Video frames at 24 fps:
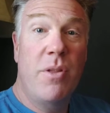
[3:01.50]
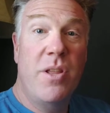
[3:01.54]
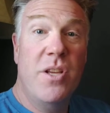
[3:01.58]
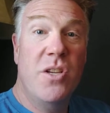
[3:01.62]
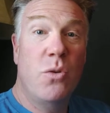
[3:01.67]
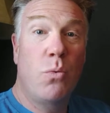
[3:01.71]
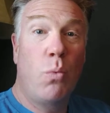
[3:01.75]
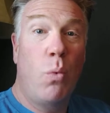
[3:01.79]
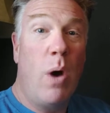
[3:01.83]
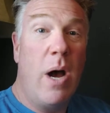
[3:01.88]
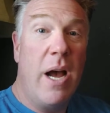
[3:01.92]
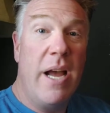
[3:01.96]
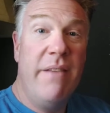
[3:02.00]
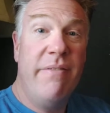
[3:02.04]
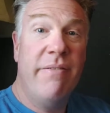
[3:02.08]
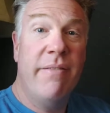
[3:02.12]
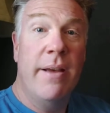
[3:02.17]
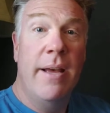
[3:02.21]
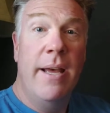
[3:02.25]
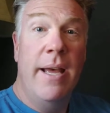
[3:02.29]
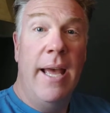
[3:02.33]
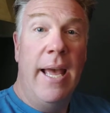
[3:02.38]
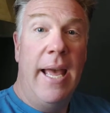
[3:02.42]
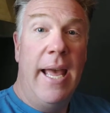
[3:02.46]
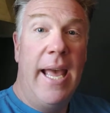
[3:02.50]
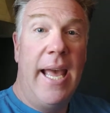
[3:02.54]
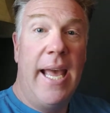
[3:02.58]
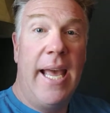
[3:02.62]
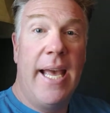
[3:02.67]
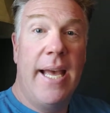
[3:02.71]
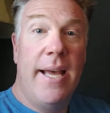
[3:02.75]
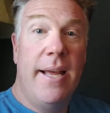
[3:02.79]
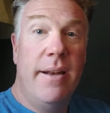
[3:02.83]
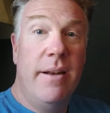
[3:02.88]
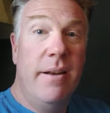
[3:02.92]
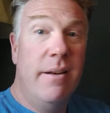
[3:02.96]
with his wife,
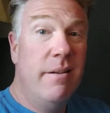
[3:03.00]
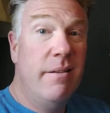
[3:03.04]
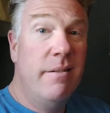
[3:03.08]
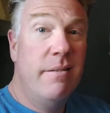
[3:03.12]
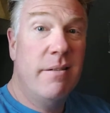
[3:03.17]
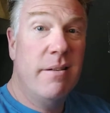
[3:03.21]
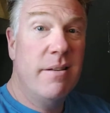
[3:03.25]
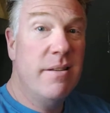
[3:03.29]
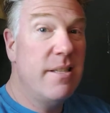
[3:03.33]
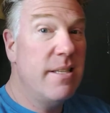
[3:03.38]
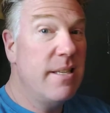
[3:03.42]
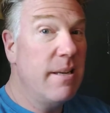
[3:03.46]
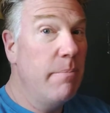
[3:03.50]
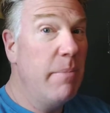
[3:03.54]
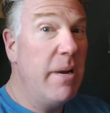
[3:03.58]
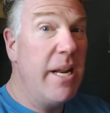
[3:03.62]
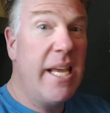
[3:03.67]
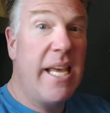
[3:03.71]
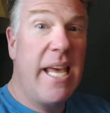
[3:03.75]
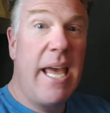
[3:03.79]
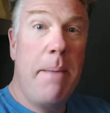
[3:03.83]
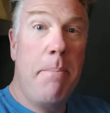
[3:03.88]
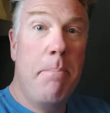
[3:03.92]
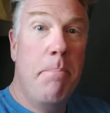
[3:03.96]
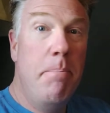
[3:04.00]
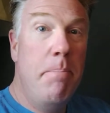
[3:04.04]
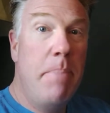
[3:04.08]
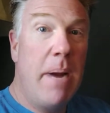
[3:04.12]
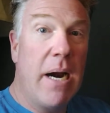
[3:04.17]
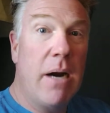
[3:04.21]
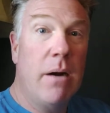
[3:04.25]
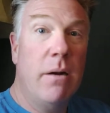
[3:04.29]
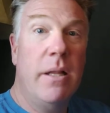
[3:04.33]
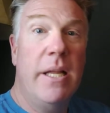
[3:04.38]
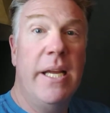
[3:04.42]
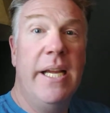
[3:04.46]
and somebody came
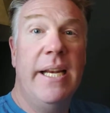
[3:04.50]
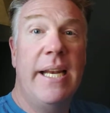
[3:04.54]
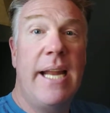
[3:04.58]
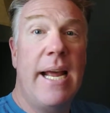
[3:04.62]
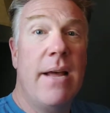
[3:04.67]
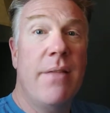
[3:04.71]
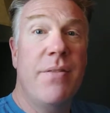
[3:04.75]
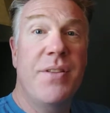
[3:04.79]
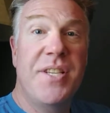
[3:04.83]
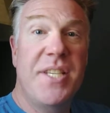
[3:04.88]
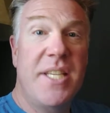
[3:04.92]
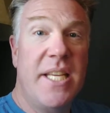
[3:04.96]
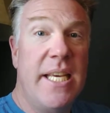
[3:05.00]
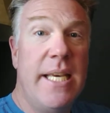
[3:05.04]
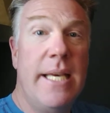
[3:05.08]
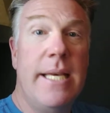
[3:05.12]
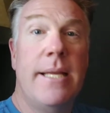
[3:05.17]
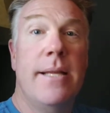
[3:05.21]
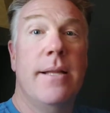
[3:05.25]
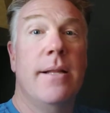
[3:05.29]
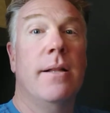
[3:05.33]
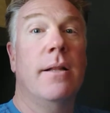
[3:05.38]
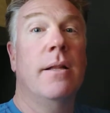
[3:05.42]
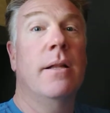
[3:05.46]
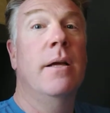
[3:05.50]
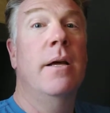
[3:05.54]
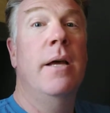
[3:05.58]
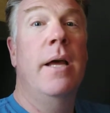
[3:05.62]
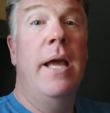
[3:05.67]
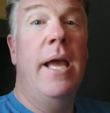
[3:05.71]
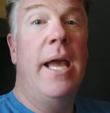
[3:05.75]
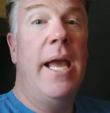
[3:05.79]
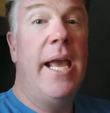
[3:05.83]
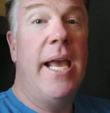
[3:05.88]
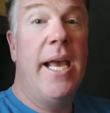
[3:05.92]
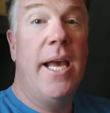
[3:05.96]
barreling down the ski hill
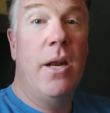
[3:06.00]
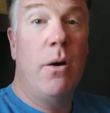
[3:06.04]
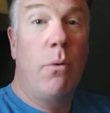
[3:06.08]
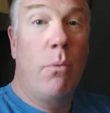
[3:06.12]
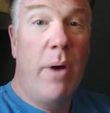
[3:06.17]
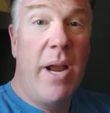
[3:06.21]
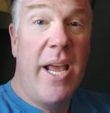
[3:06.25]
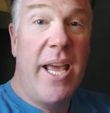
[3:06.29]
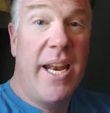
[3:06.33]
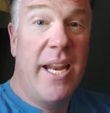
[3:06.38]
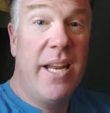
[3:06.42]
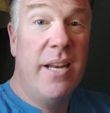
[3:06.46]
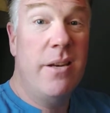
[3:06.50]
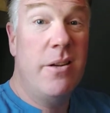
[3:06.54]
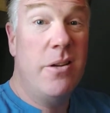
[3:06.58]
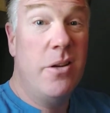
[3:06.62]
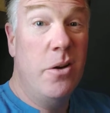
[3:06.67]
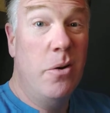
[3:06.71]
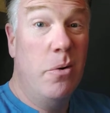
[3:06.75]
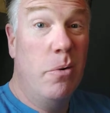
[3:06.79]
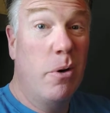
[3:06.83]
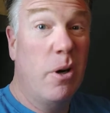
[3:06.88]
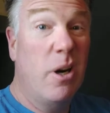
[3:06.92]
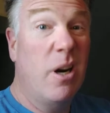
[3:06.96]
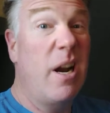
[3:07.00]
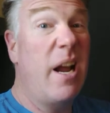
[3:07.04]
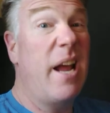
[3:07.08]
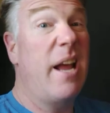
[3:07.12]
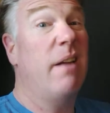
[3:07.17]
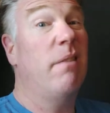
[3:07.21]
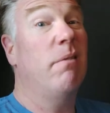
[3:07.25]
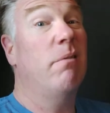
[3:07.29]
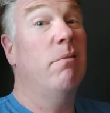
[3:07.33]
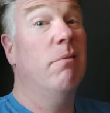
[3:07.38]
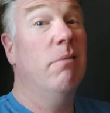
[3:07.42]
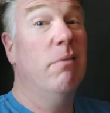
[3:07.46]
and ran into her
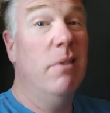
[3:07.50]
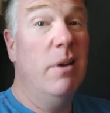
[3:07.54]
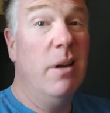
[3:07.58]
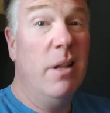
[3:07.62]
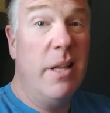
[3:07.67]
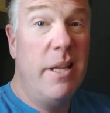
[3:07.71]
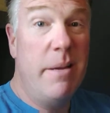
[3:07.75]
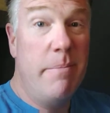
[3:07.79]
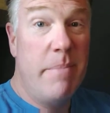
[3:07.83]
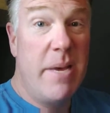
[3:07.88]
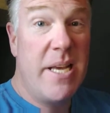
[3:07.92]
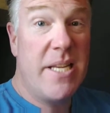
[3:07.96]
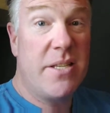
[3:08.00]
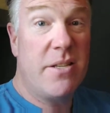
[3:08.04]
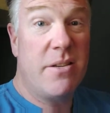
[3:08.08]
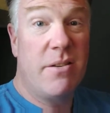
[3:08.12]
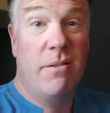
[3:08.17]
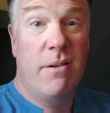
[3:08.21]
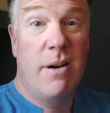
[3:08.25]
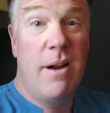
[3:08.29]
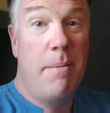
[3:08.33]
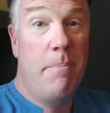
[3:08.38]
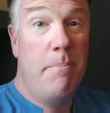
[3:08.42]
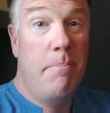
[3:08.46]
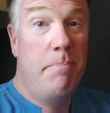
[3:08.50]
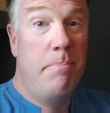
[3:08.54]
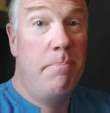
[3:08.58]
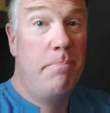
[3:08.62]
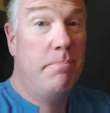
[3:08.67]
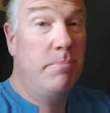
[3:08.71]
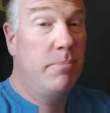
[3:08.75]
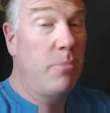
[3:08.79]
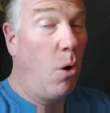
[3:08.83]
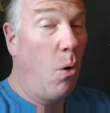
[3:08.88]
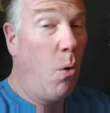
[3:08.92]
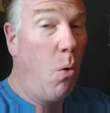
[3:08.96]
and really messed her up
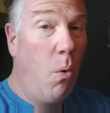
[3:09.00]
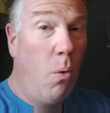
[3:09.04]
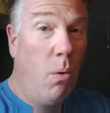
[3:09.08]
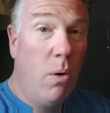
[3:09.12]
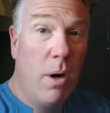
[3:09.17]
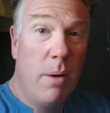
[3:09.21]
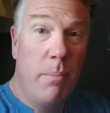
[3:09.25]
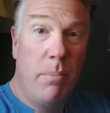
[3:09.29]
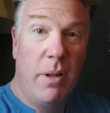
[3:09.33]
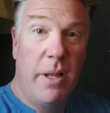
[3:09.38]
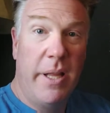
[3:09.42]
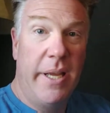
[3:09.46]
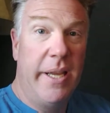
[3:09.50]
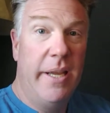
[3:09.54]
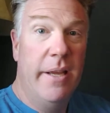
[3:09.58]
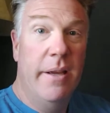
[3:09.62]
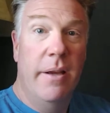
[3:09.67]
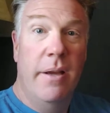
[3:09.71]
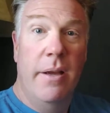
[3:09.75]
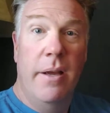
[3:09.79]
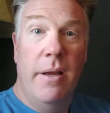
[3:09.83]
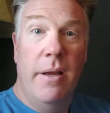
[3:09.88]
horribly.